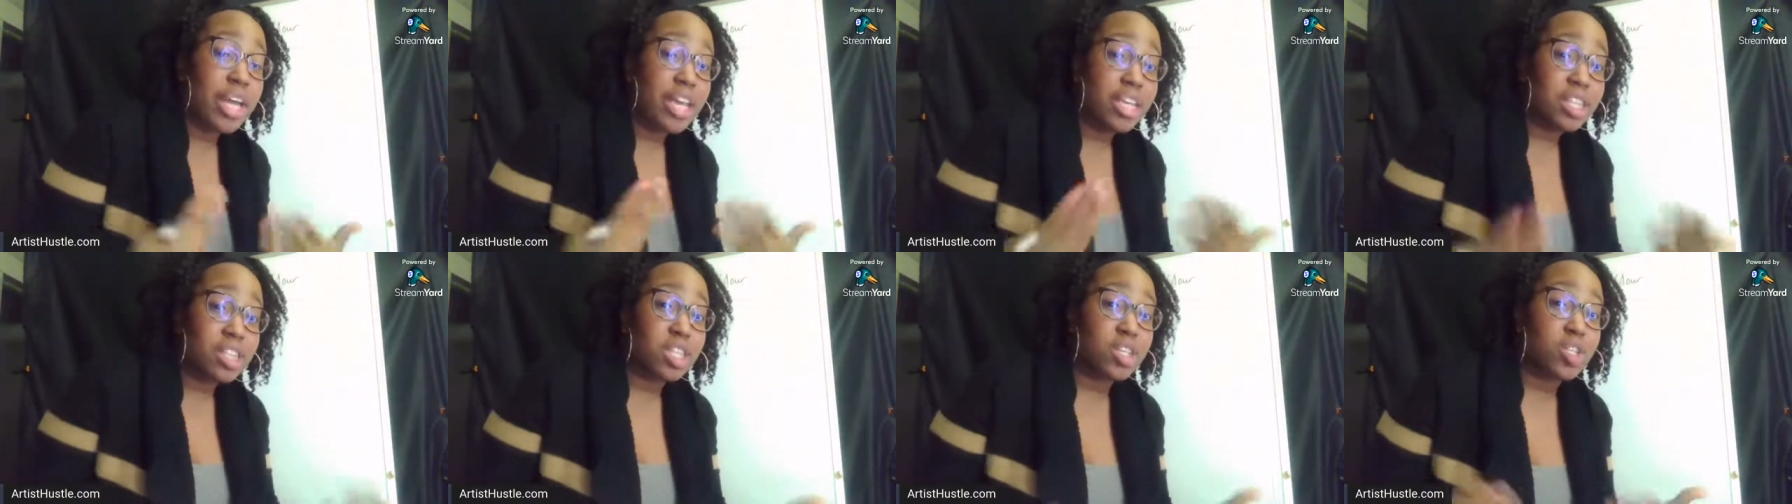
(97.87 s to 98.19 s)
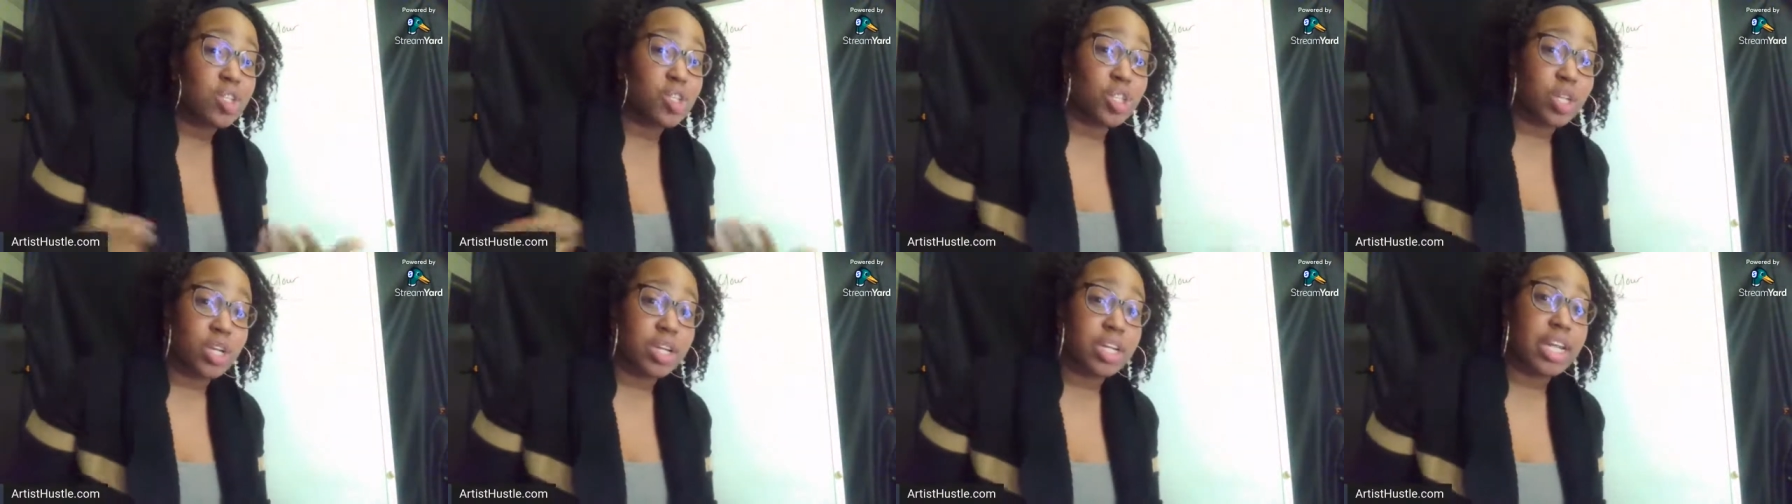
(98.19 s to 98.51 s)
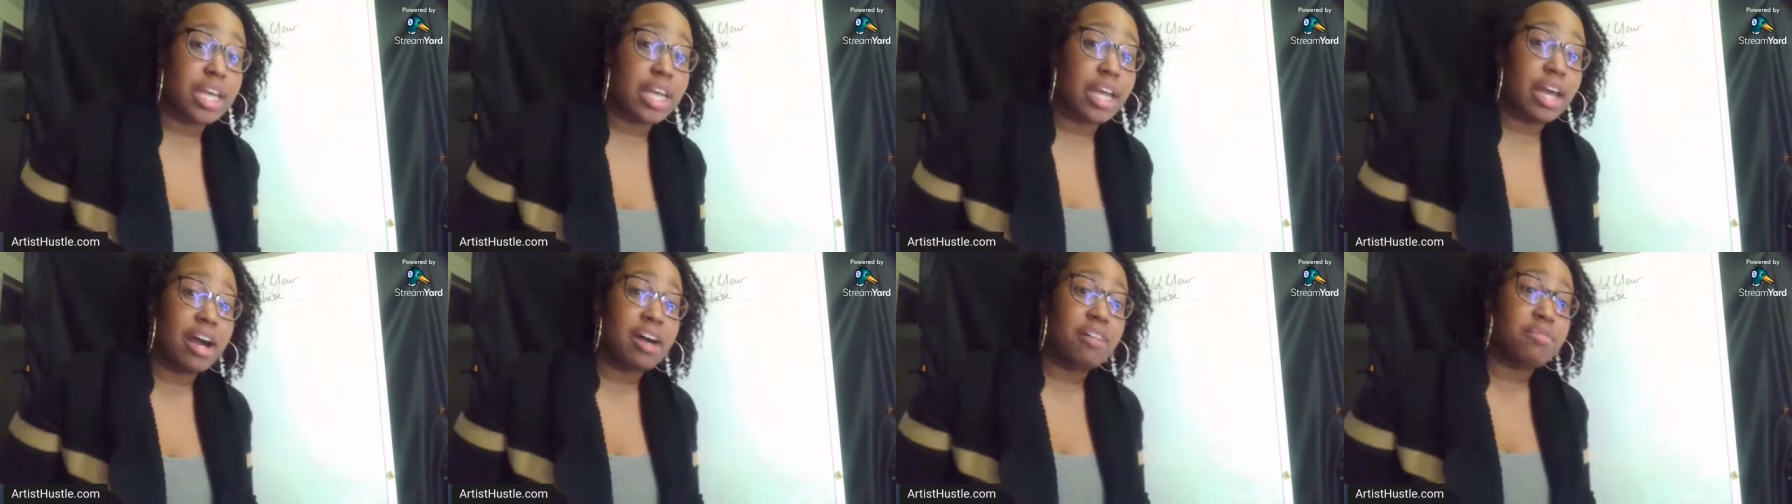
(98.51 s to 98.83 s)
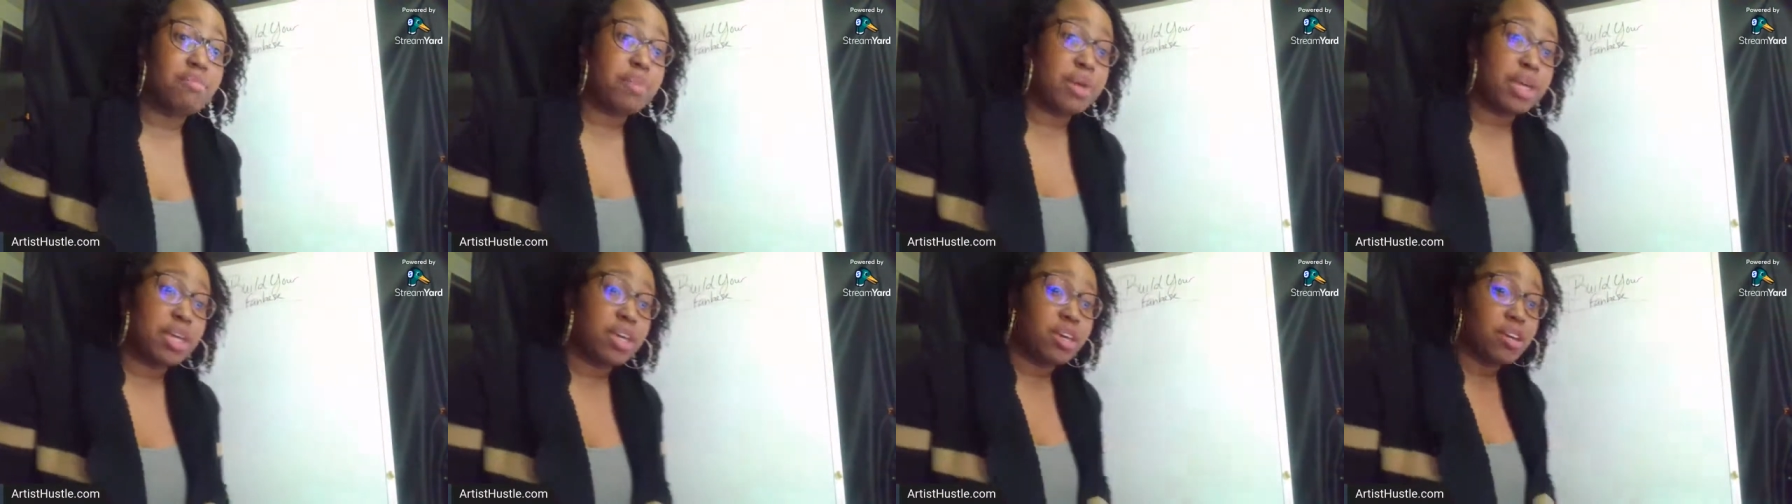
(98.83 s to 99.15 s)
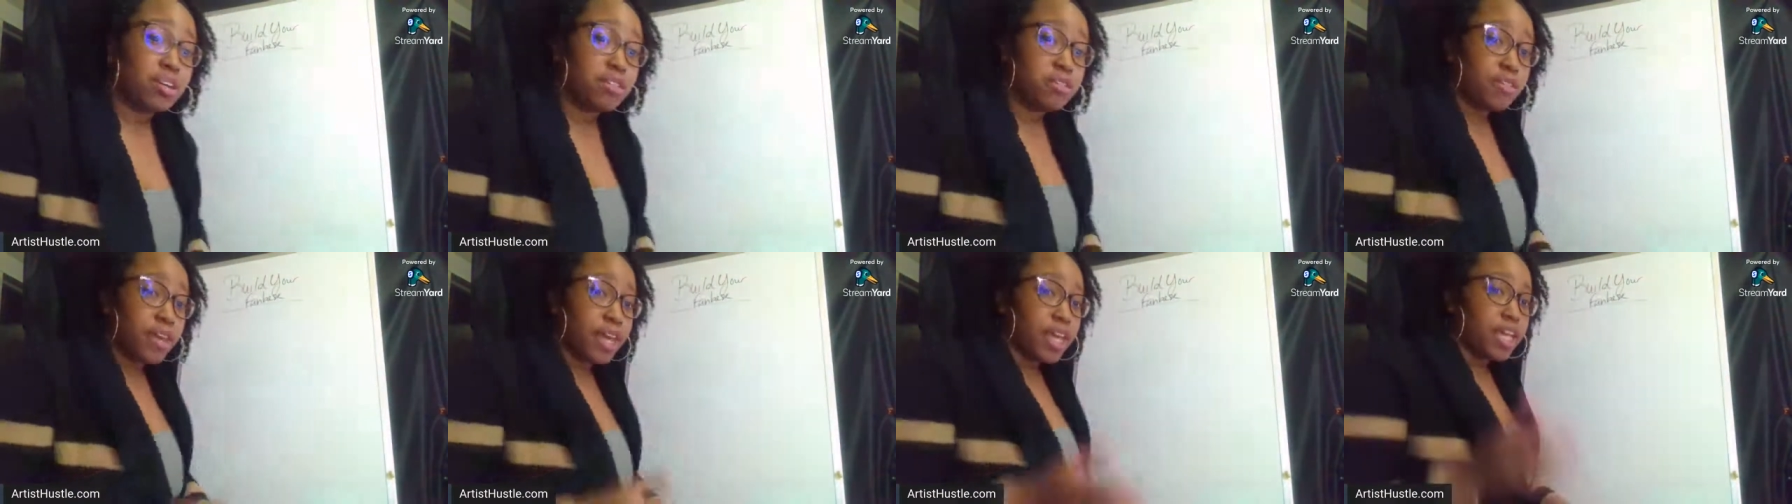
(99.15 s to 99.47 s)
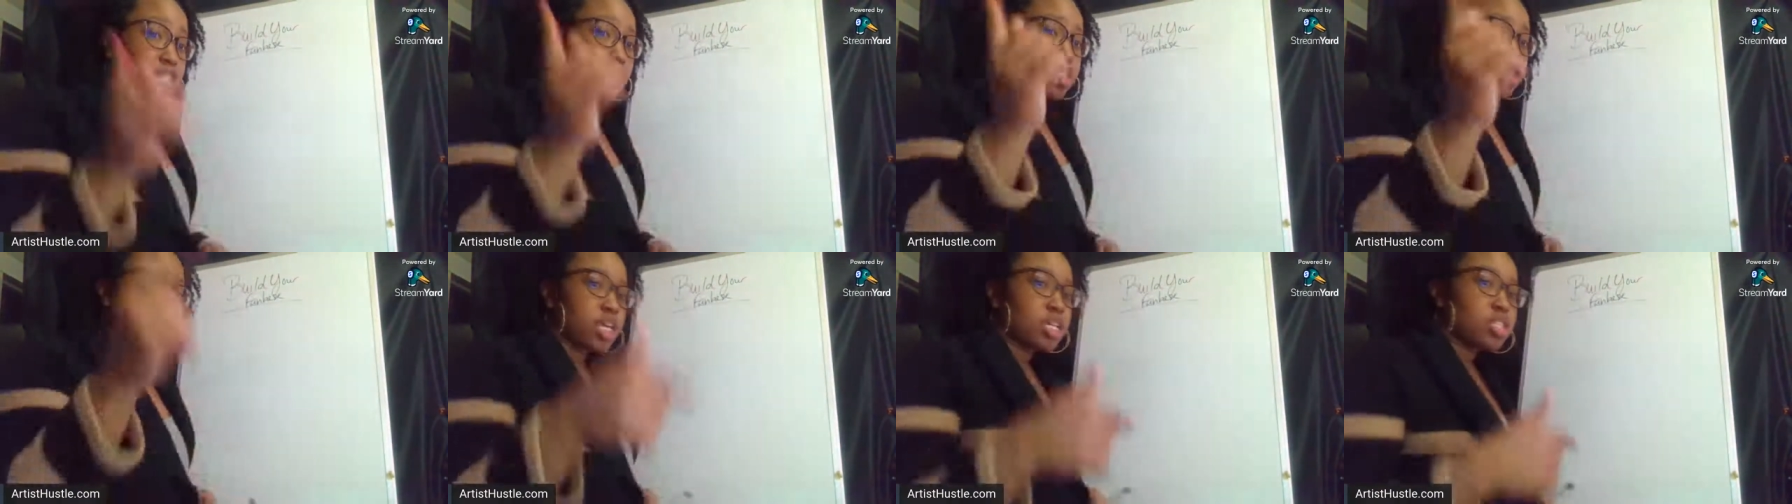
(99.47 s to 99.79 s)
in the journey of being your
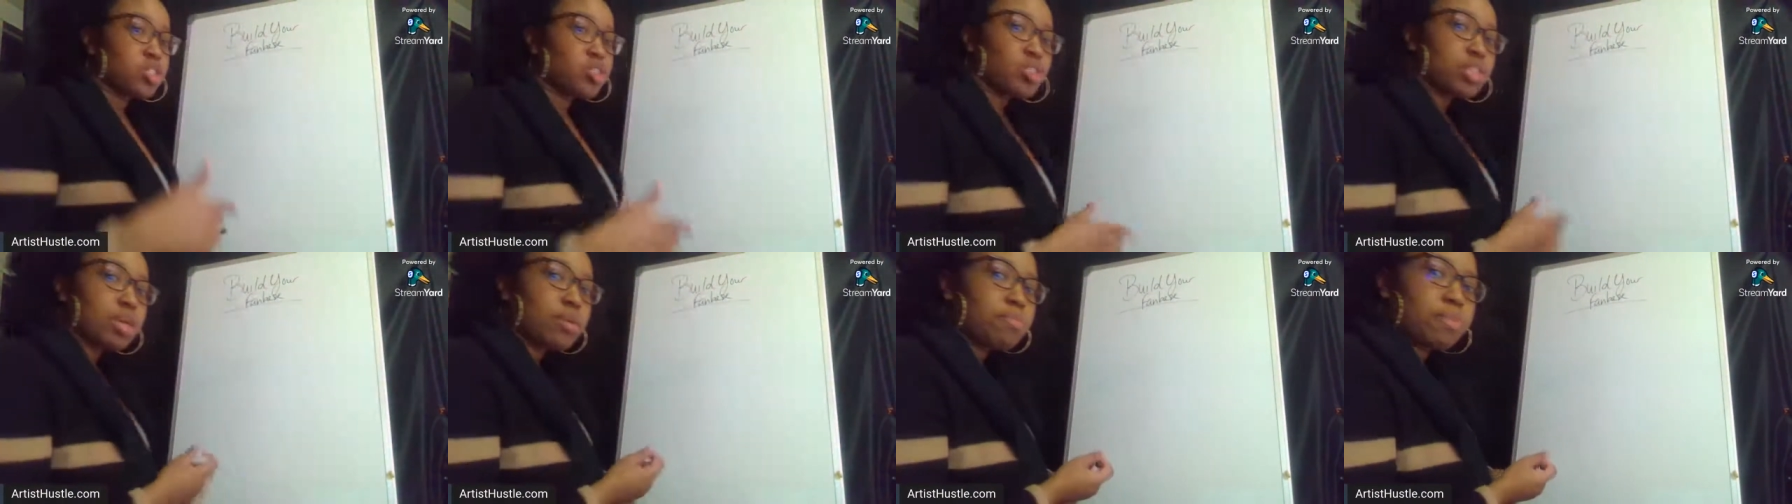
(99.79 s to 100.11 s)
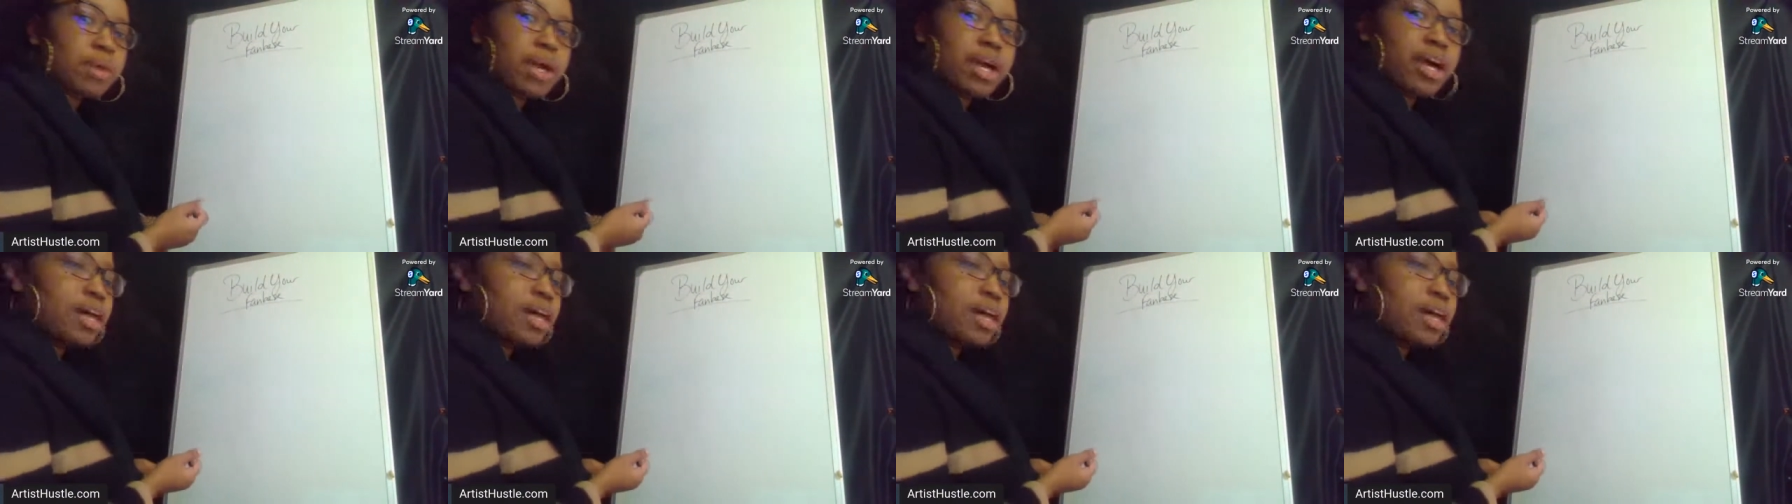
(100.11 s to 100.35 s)
fan. So let's jump